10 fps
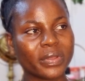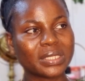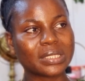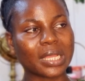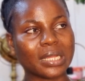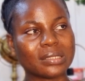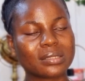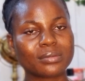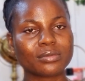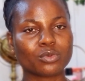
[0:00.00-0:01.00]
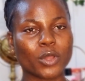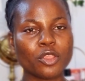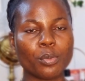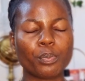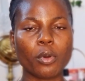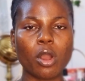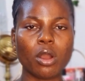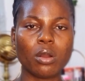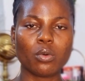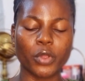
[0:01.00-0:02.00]
instance, when you
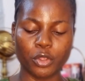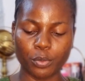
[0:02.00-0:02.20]
pour, when you